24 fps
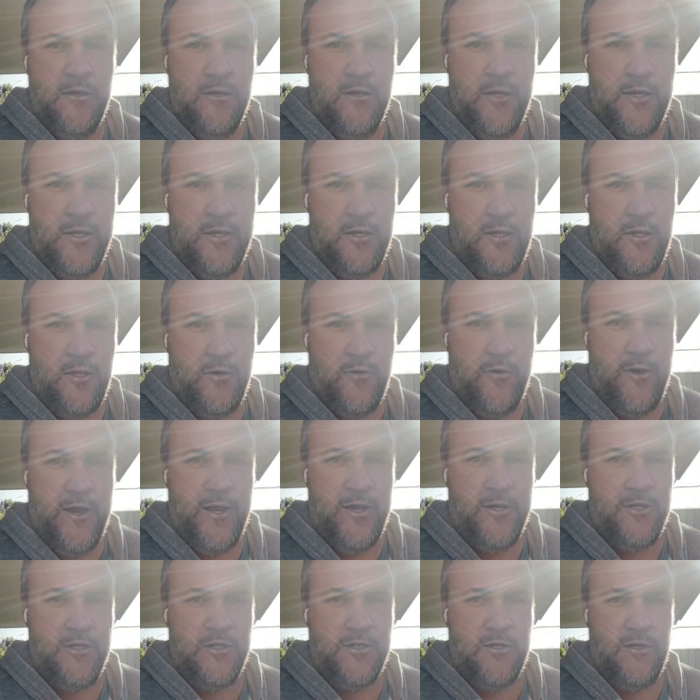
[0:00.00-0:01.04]
into the
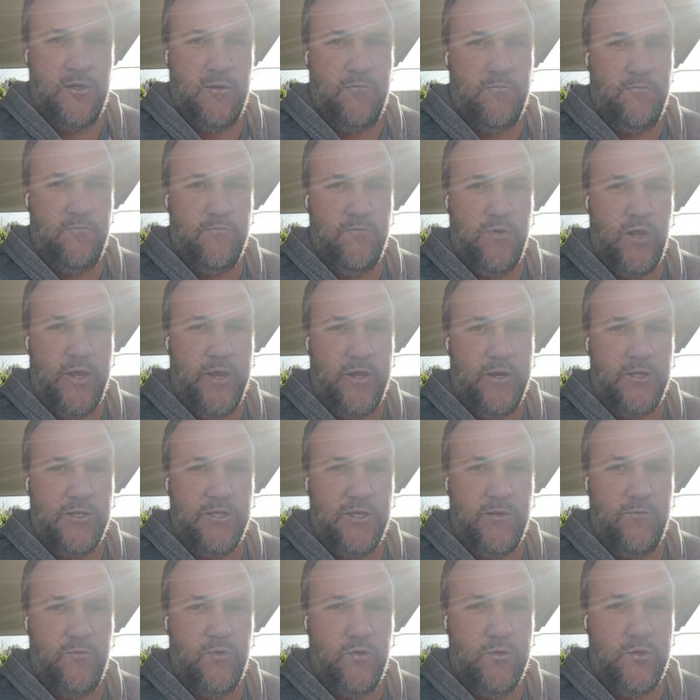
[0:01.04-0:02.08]
ground just to plant a
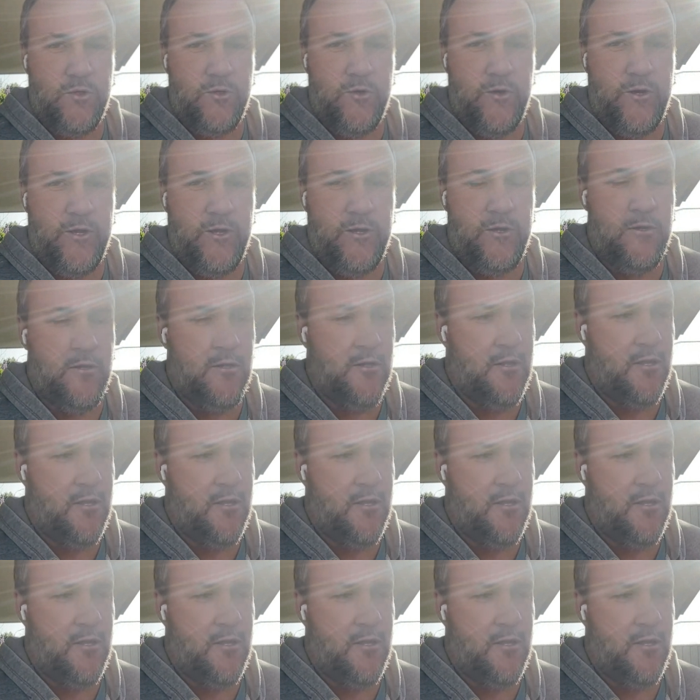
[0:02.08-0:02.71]
simple tree.